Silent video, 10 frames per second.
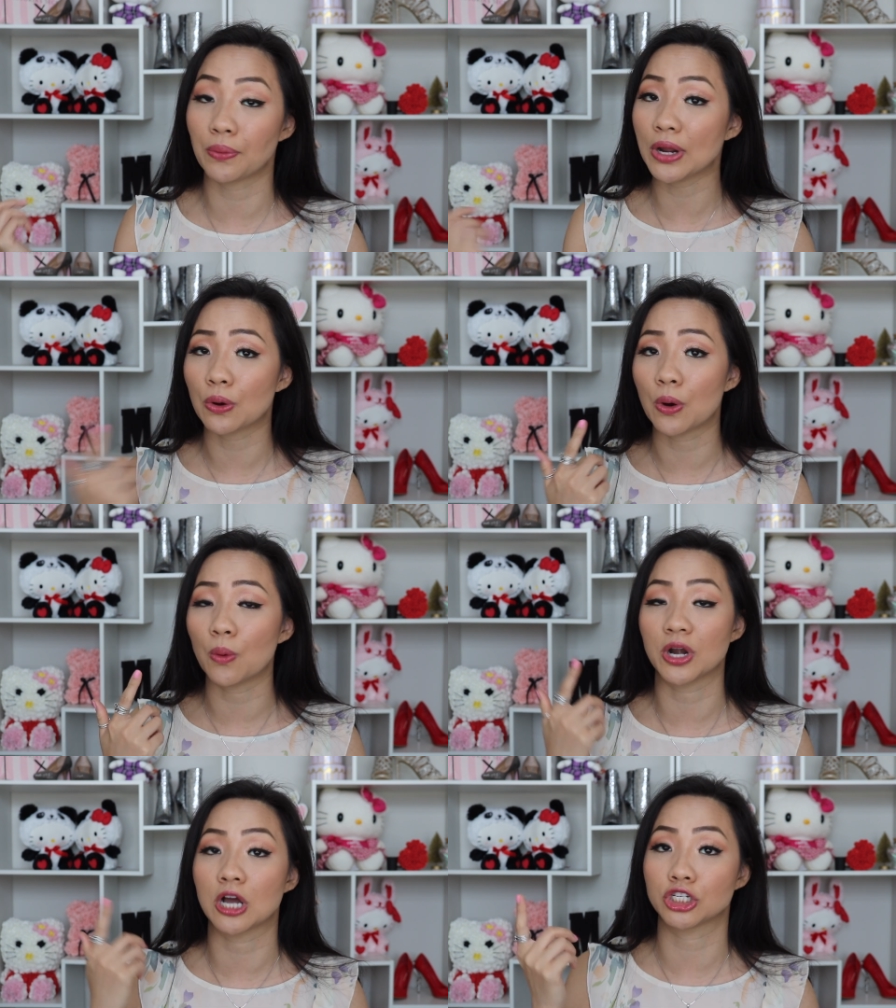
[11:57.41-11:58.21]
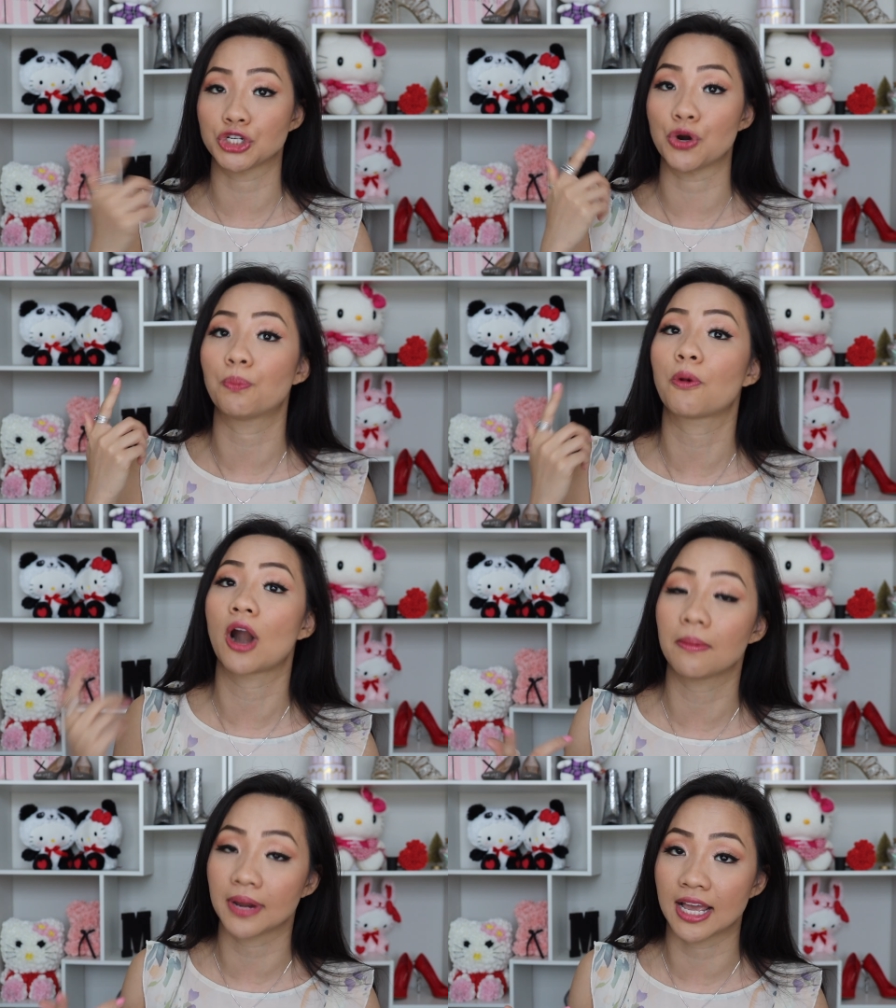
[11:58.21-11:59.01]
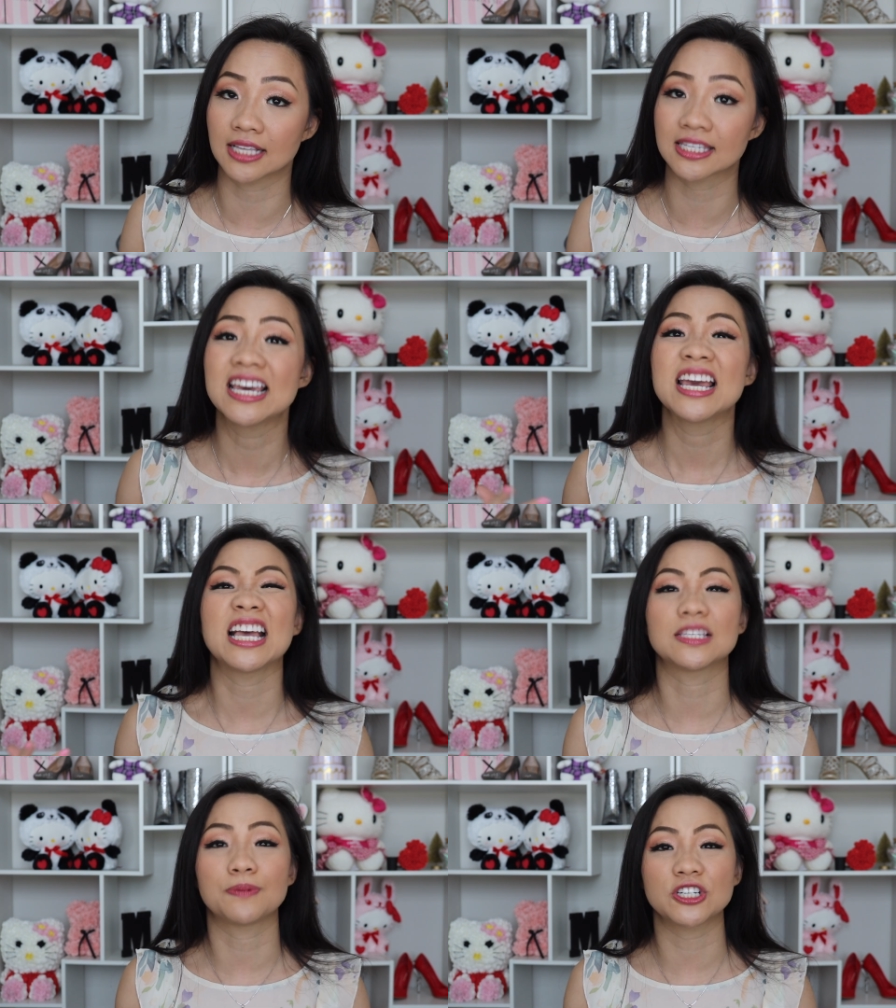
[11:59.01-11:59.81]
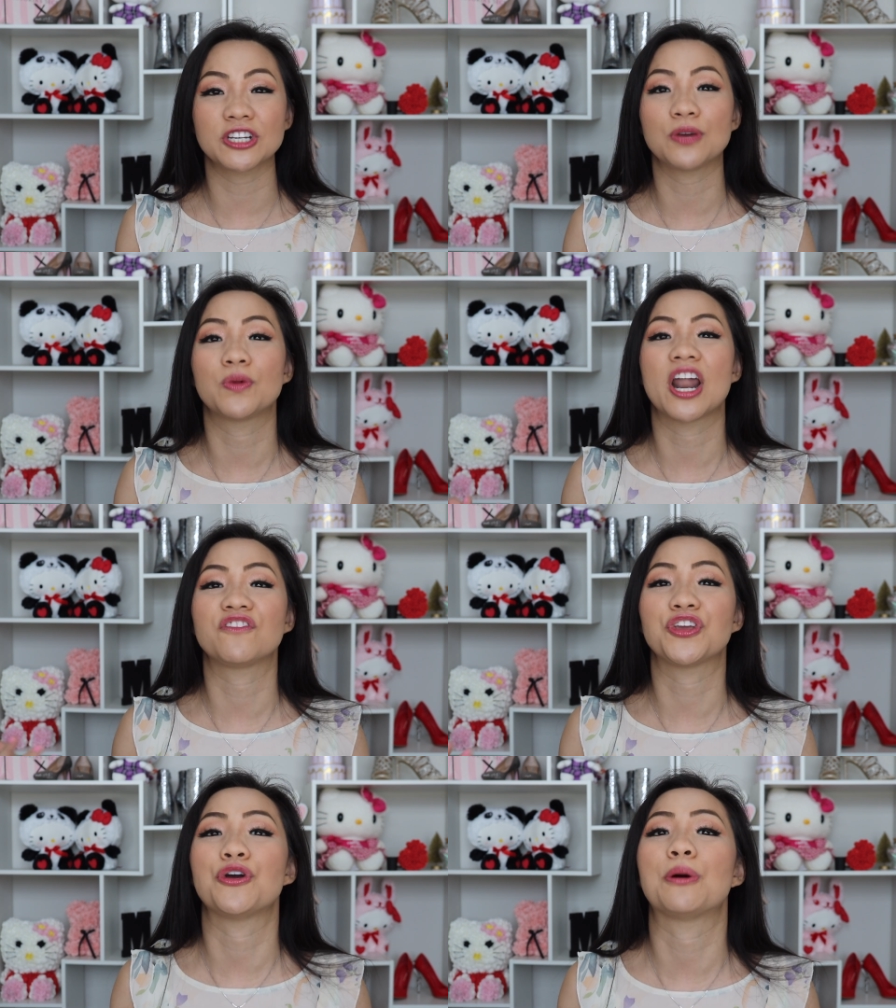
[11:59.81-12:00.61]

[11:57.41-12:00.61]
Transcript: wrinkle will not show prominent, especially whenever you